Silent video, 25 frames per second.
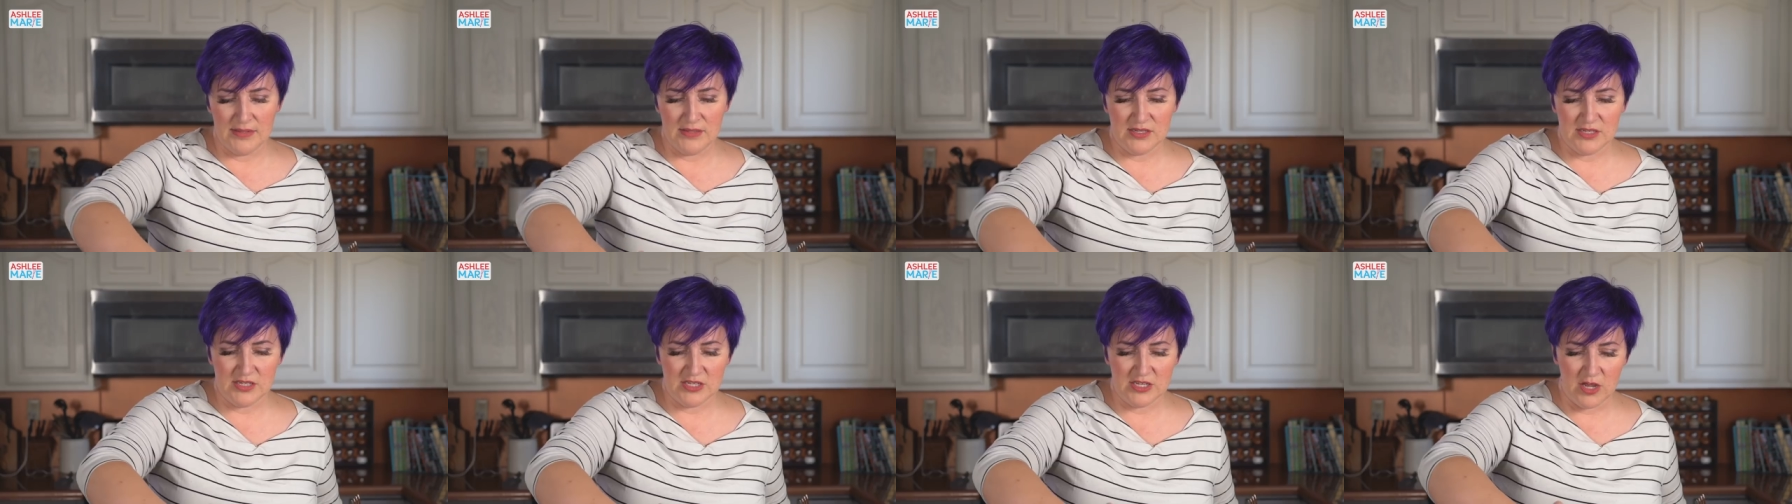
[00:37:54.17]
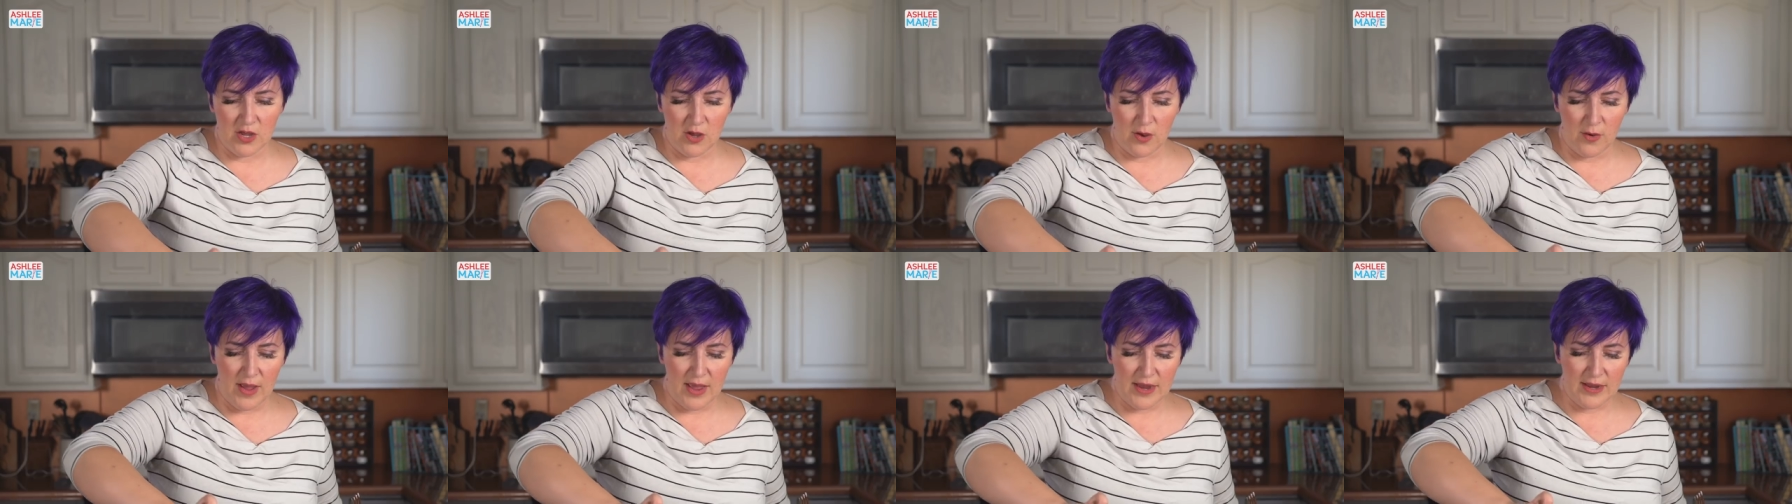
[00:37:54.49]

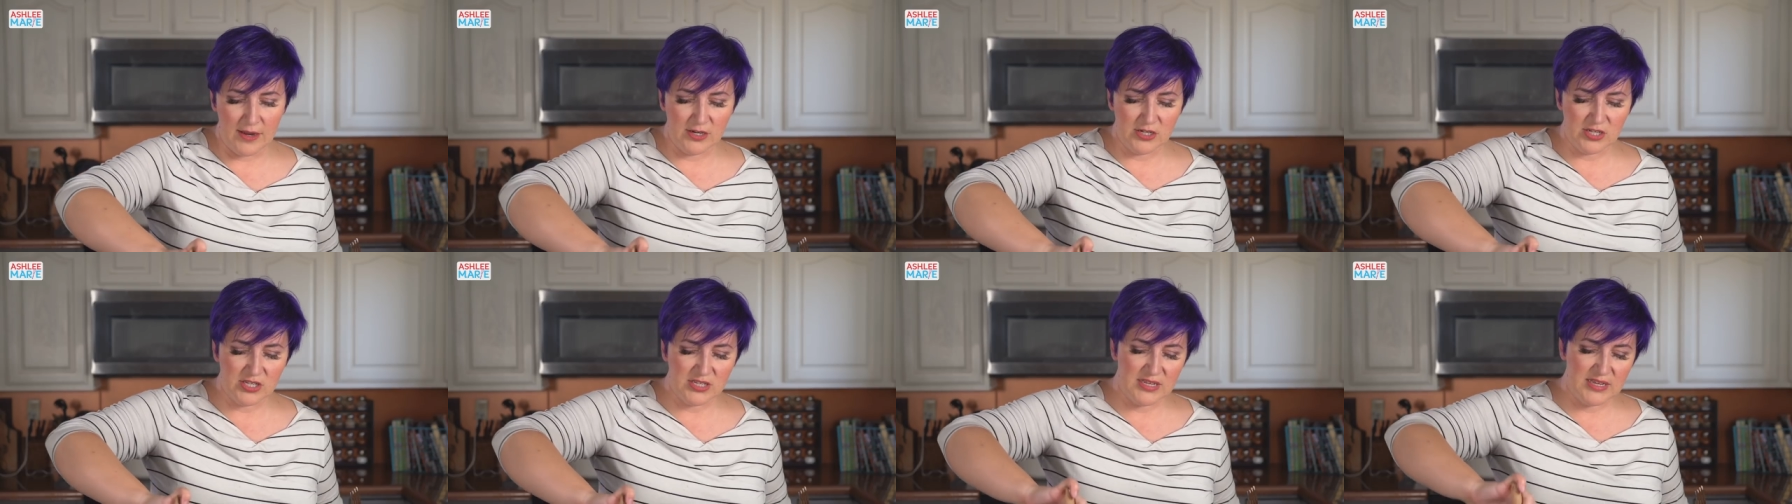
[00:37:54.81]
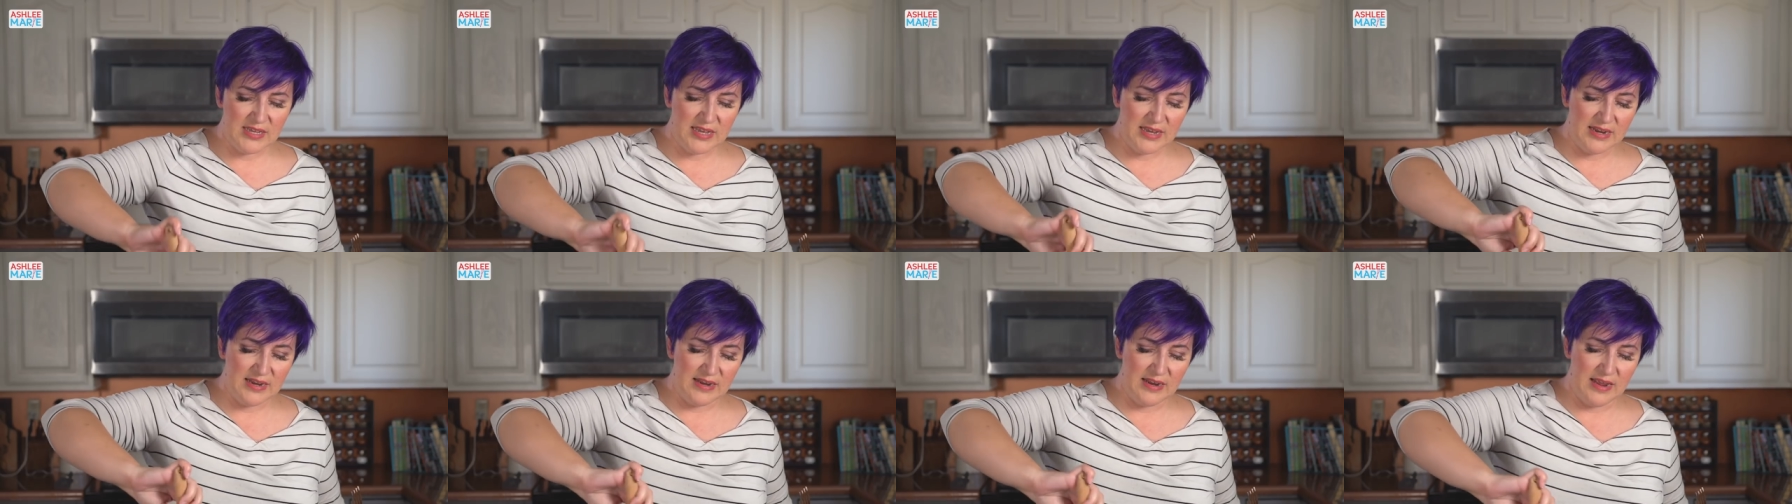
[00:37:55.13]
so I usually
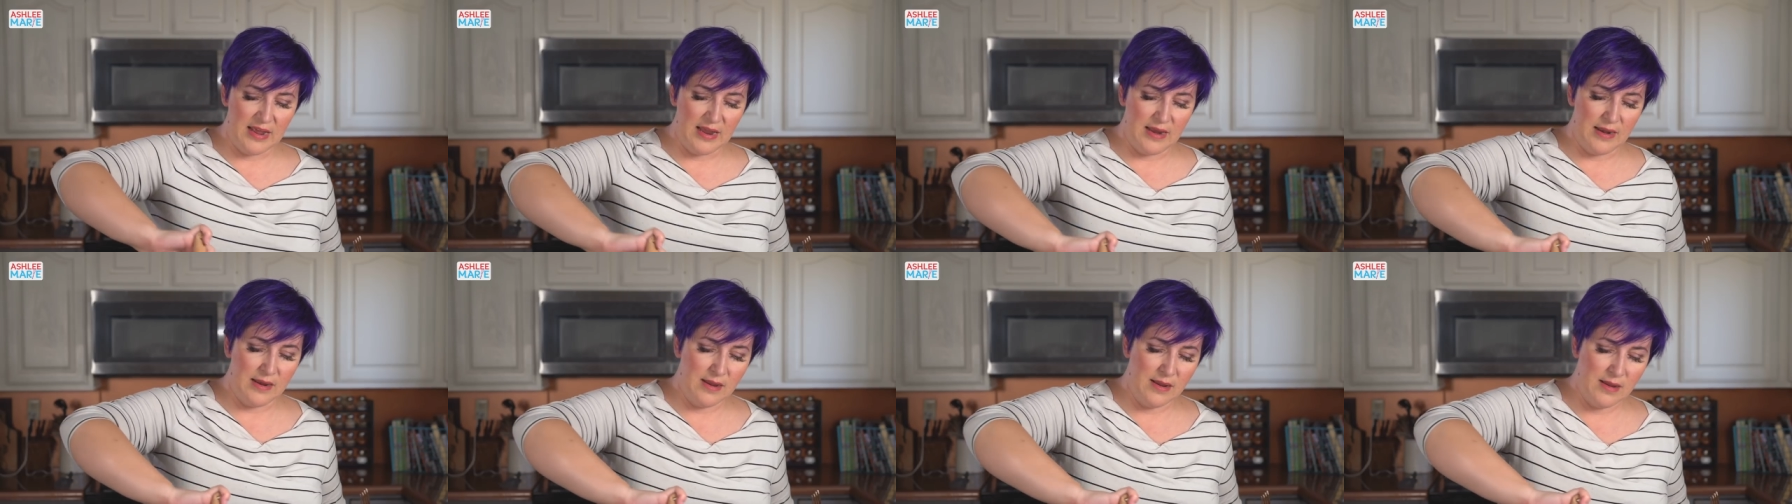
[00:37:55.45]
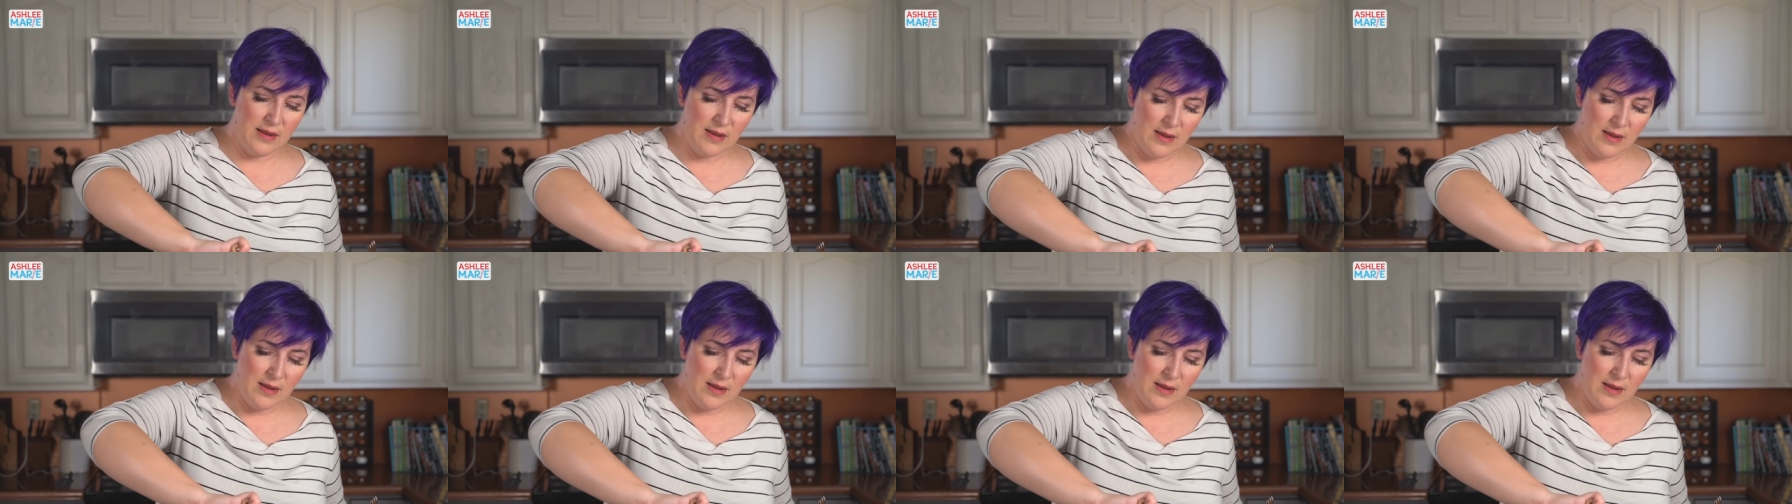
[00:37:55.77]
get it in